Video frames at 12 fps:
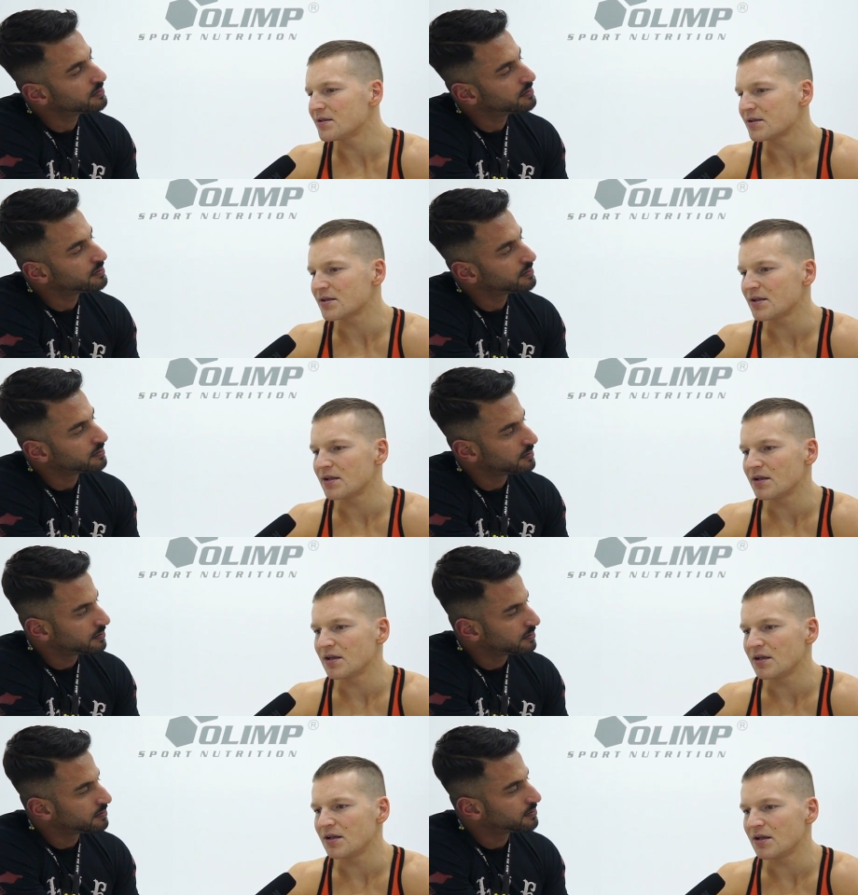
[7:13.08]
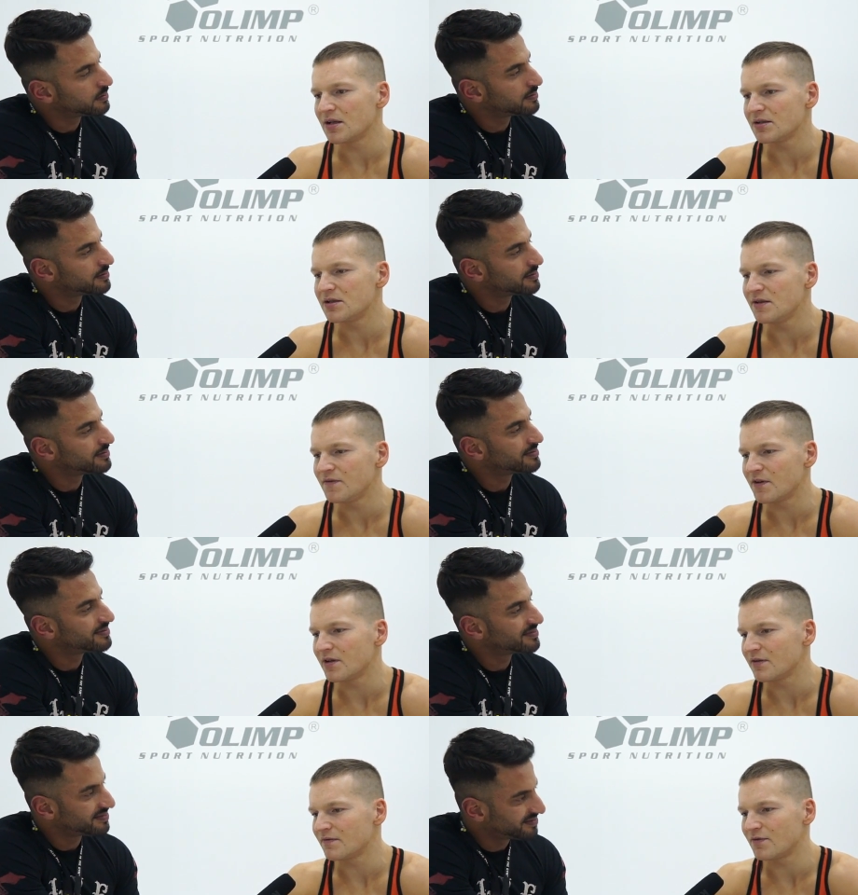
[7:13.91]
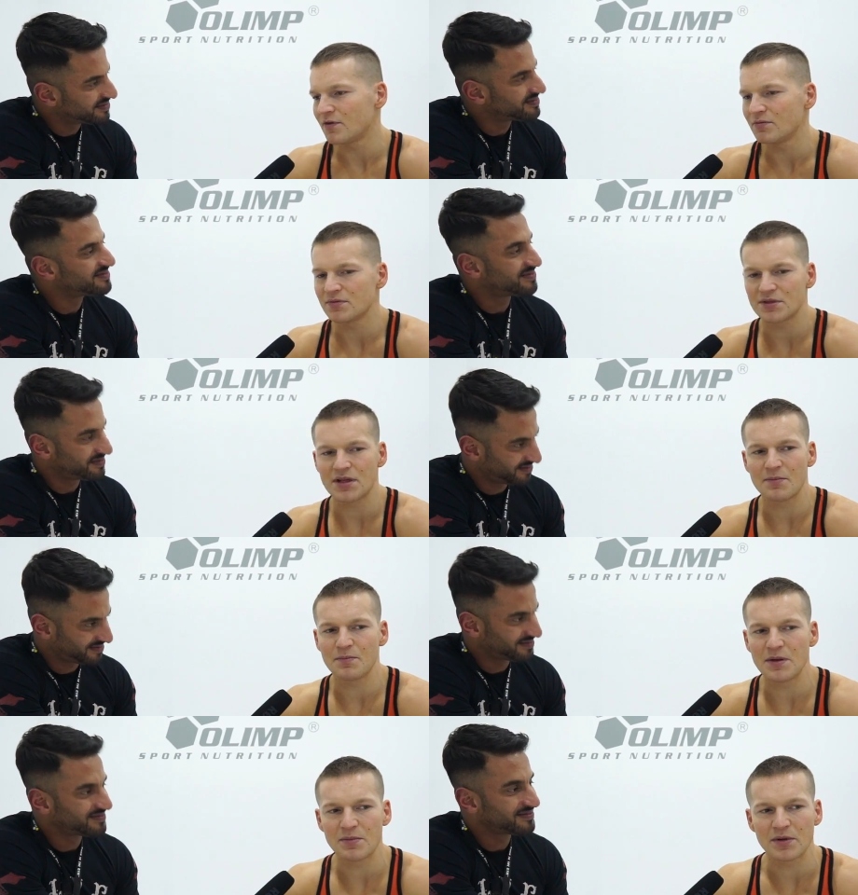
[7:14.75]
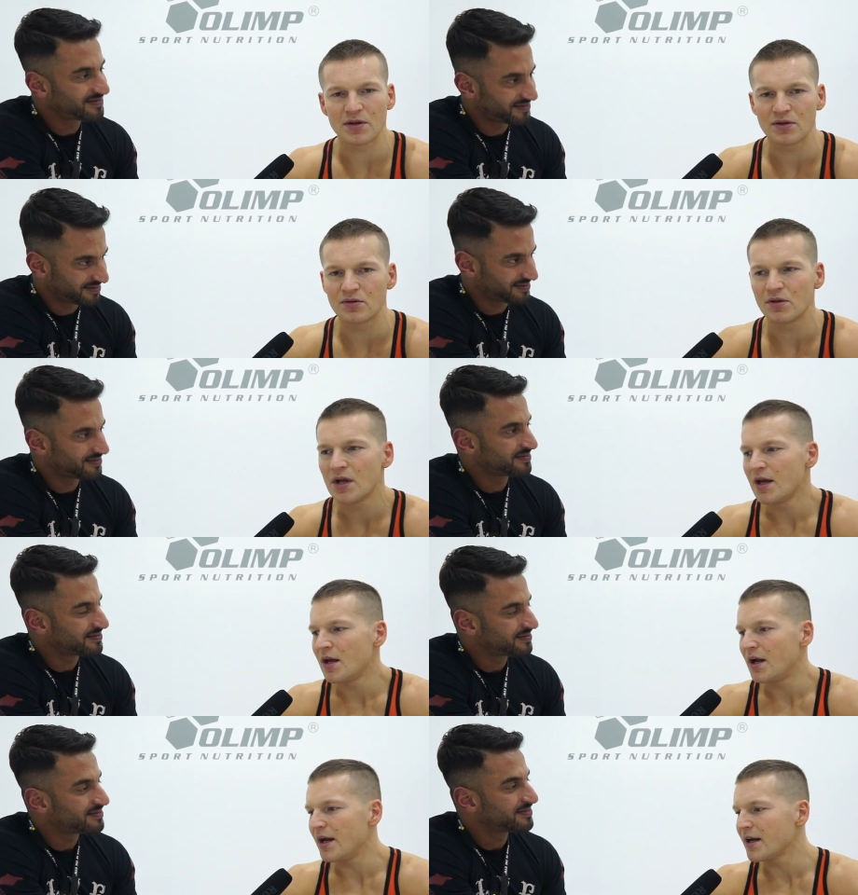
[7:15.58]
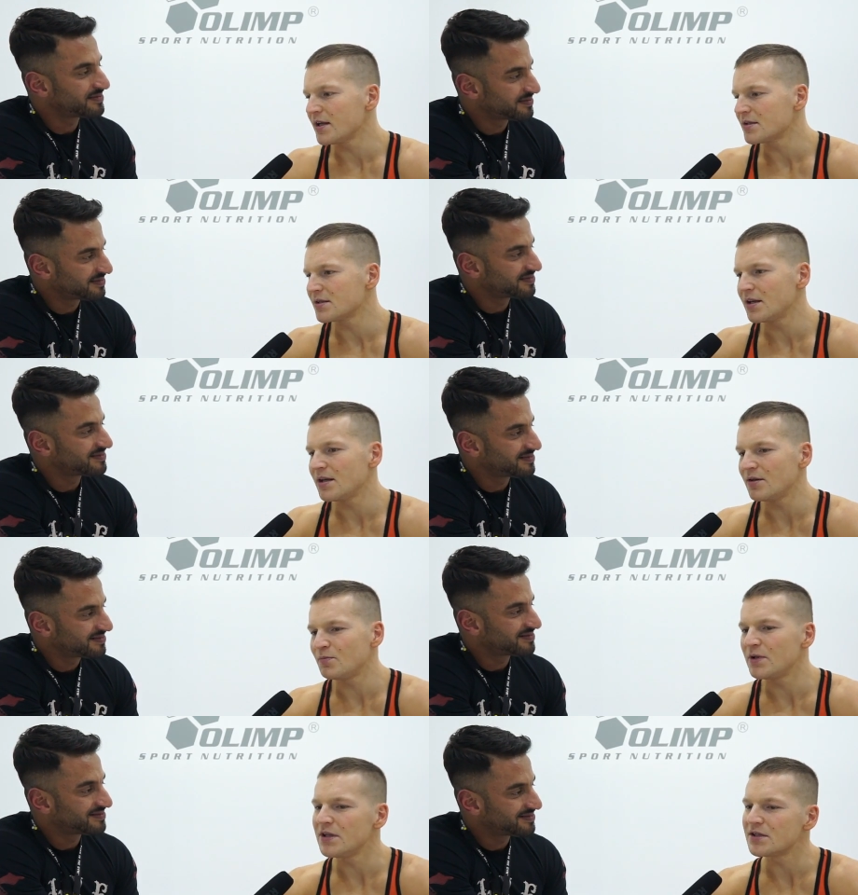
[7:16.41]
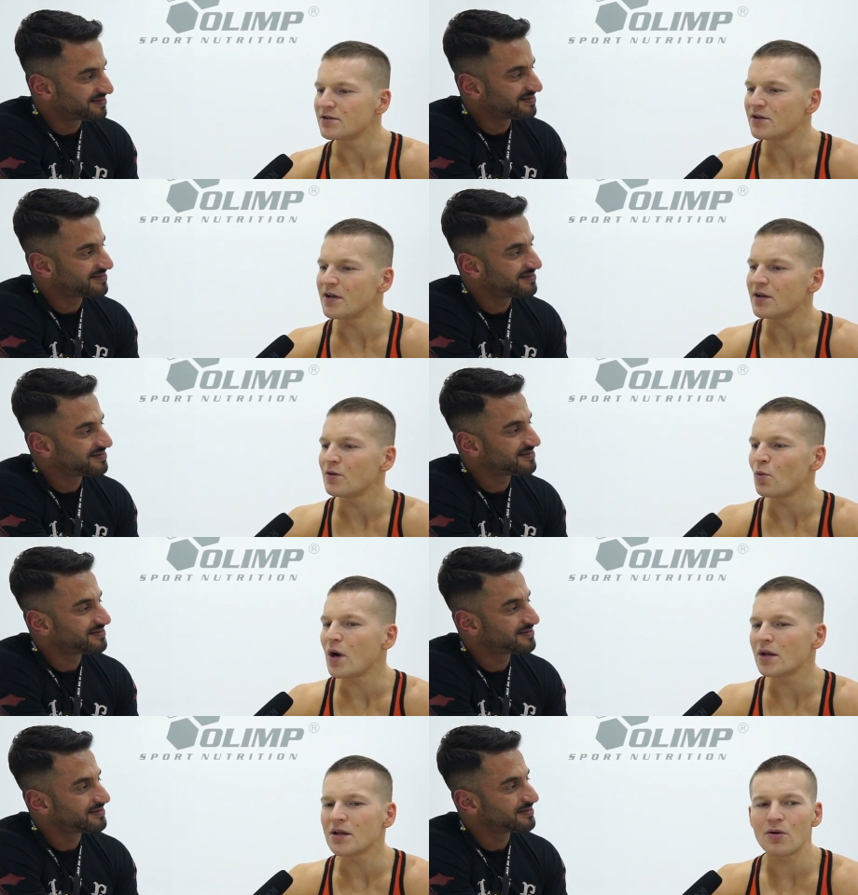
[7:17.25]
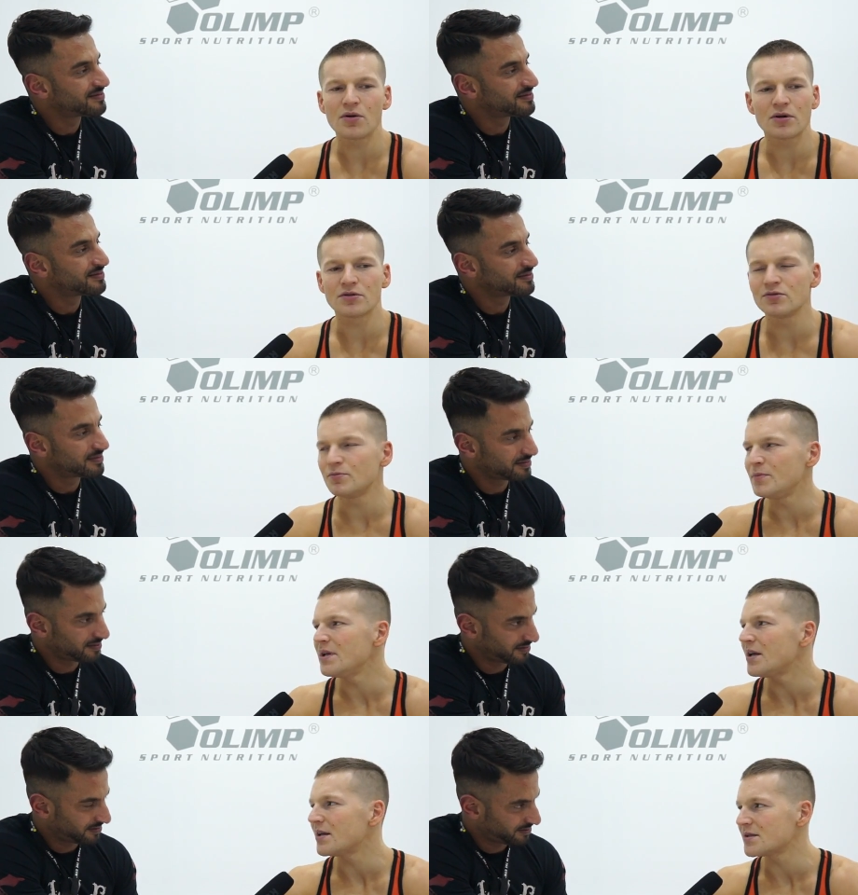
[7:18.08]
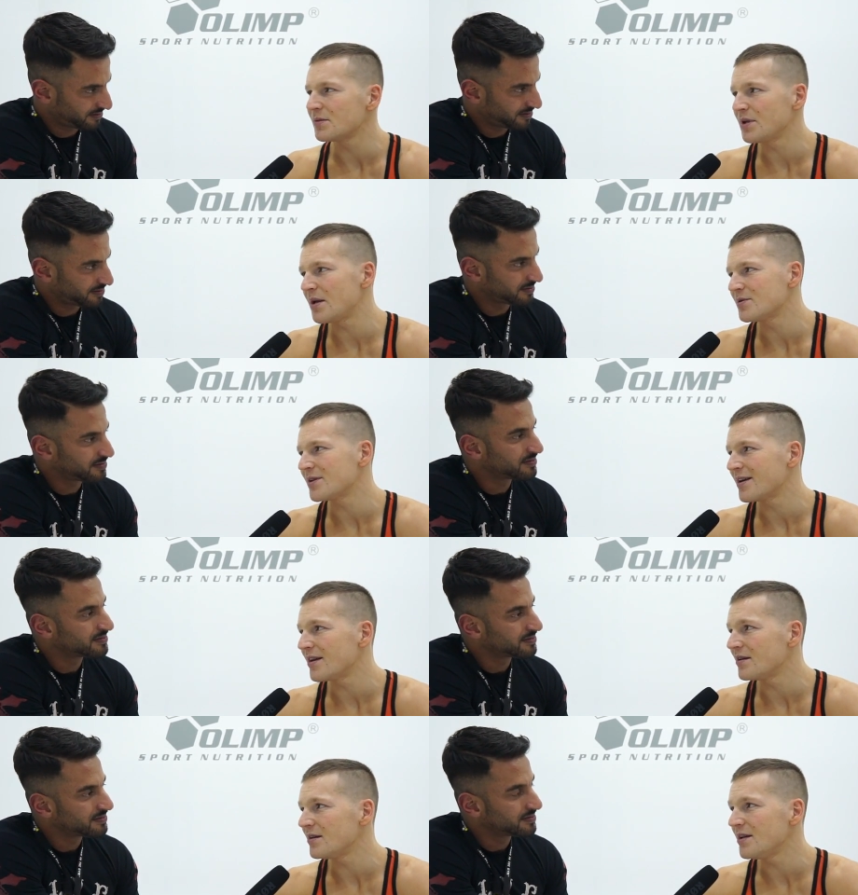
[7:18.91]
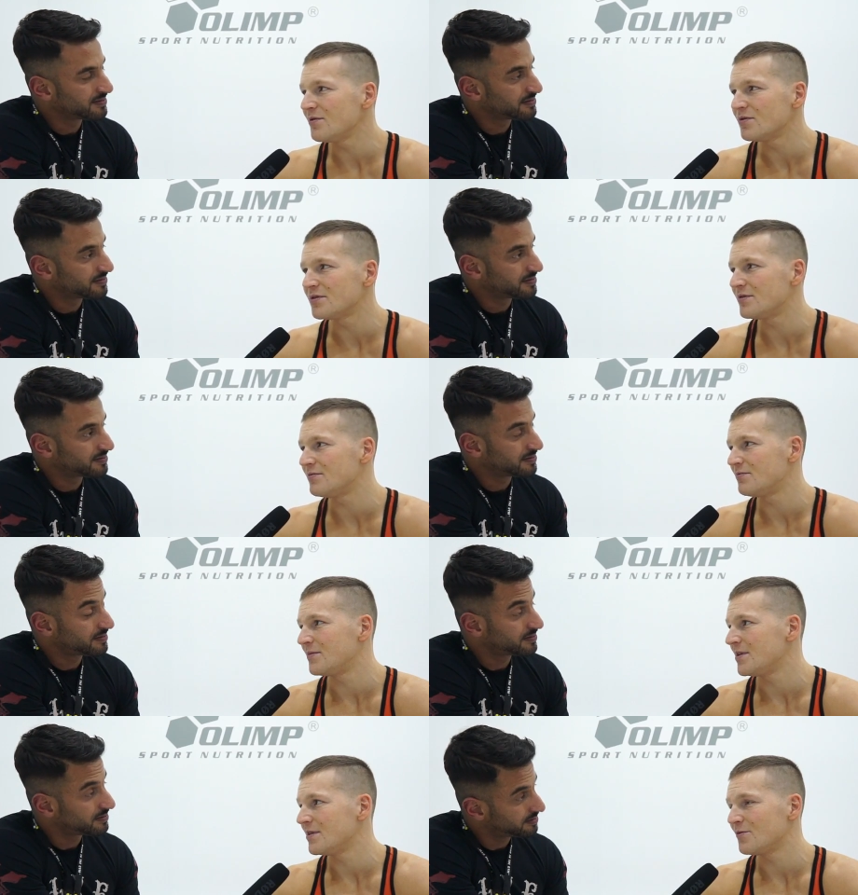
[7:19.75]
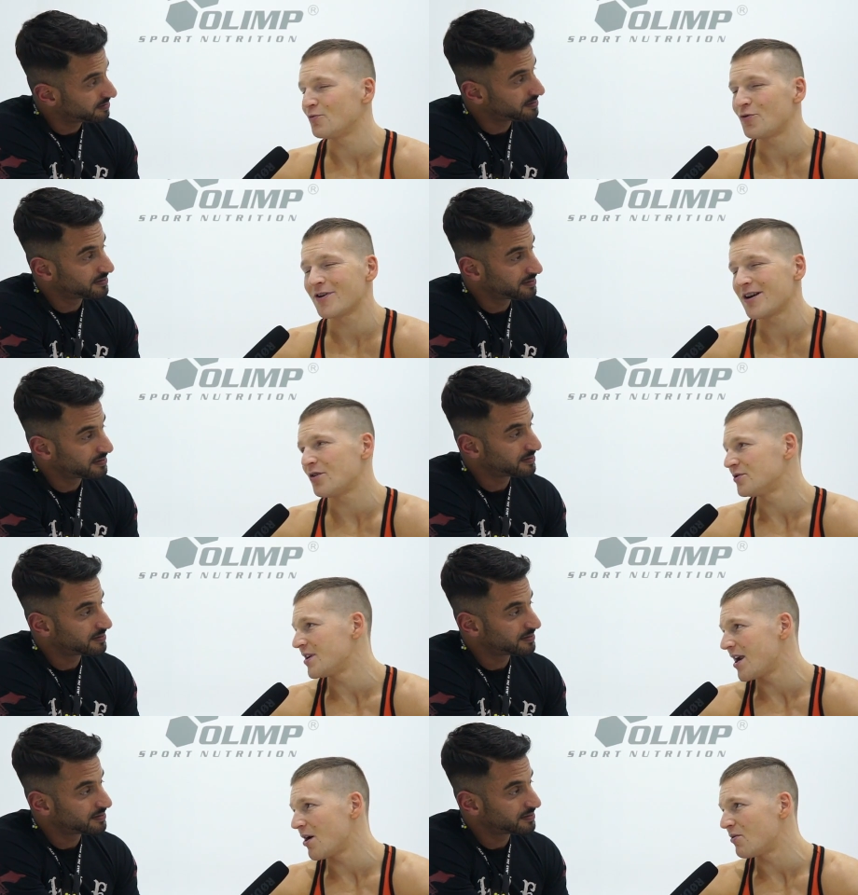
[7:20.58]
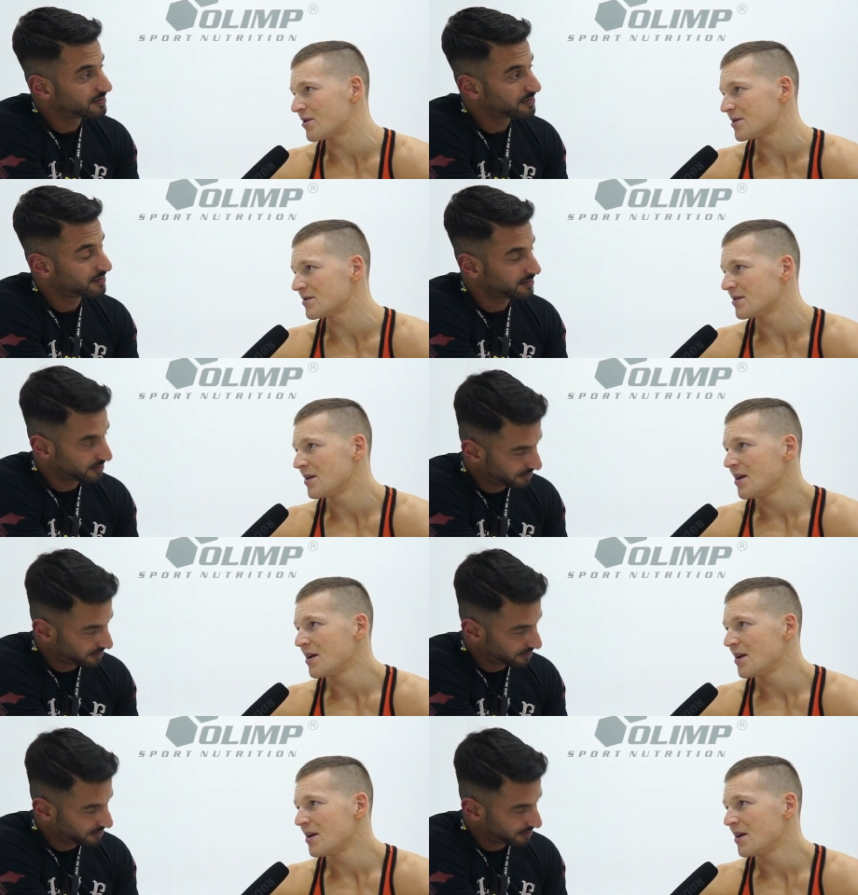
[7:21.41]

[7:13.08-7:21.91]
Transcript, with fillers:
Speaker 1: it's uh, different from some people you know i can say please train one hour to me i sometimes i can even work out three hours